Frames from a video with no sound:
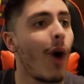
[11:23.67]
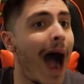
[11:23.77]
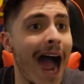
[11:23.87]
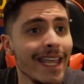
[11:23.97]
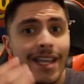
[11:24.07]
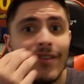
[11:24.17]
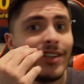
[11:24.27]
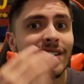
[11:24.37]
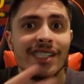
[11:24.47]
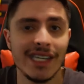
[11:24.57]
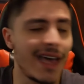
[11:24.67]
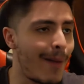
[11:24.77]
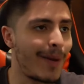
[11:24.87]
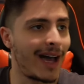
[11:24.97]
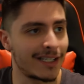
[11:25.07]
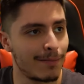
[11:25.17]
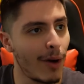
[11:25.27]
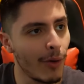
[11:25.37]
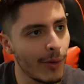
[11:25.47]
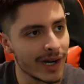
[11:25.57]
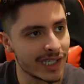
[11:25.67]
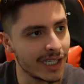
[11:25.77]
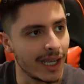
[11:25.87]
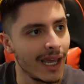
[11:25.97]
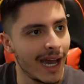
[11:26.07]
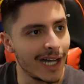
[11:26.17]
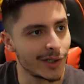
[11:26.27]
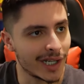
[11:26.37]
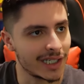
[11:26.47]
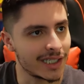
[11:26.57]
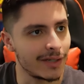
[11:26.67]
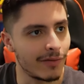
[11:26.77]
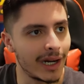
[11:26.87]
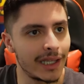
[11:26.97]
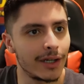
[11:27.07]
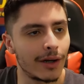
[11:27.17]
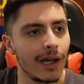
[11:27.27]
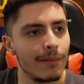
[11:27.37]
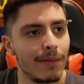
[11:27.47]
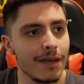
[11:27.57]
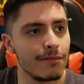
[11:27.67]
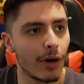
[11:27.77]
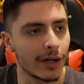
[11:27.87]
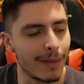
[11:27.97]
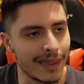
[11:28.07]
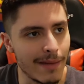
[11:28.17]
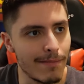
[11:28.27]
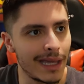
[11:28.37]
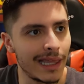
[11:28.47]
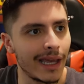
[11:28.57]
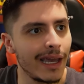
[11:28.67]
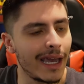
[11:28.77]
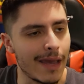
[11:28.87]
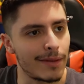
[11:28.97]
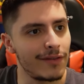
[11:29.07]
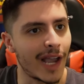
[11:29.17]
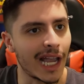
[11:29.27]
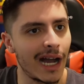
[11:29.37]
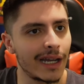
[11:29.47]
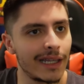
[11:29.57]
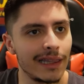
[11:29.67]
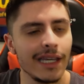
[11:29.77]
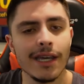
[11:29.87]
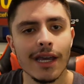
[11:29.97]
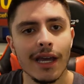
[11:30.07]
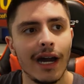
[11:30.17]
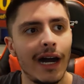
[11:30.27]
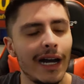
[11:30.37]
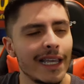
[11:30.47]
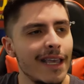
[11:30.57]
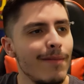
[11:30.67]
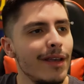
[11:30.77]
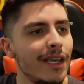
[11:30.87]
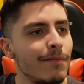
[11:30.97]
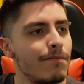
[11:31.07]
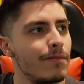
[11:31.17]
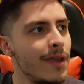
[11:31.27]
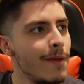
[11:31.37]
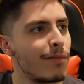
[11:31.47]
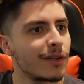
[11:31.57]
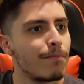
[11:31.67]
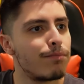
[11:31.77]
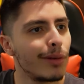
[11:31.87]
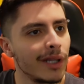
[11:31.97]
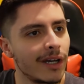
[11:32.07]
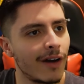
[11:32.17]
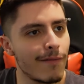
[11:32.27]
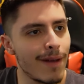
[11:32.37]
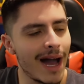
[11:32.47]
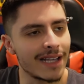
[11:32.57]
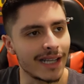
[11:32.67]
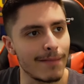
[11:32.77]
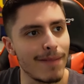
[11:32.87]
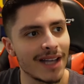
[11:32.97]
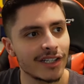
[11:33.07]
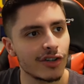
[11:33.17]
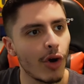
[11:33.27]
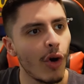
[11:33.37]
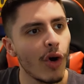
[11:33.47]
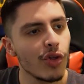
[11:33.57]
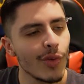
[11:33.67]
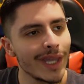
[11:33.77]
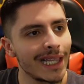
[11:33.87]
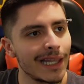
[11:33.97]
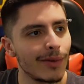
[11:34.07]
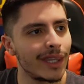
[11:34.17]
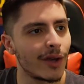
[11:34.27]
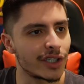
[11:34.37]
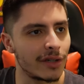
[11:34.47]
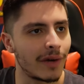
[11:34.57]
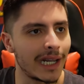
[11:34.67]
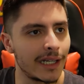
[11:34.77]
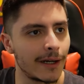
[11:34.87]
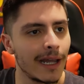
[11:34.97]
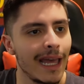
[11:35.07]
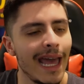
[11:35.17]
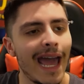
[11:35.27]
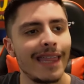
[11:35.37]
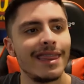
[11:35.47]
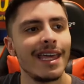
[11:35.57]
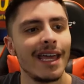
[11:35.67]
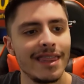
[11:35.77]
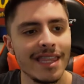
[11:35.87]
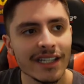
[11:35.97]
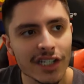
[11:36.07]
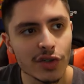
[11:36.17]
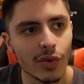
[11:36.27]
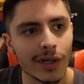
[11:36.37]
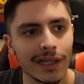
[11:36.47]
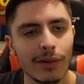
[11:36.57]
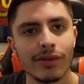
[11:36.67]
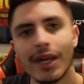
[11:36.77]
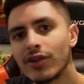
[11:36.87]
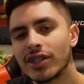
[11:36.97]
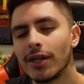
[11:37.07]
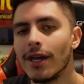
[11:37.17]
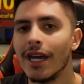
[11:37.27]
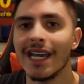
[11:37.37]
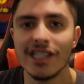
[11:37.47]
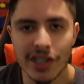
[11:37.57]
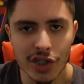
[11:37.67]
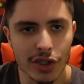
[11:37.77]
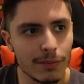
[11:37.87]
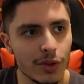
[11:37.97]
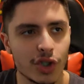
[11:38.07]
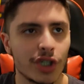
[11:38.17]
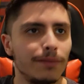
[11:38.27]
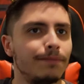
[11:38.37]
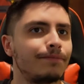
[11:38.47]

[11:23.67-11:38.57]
I didn't even see that pass. Pau Cubarsi, as you guys can see right here, being marked by Dembele and I believe like Kang In Lee, he puts a bullet of the pass and passes it all the way to Lewandowski right here. And this is where Lewandowski, his distribution,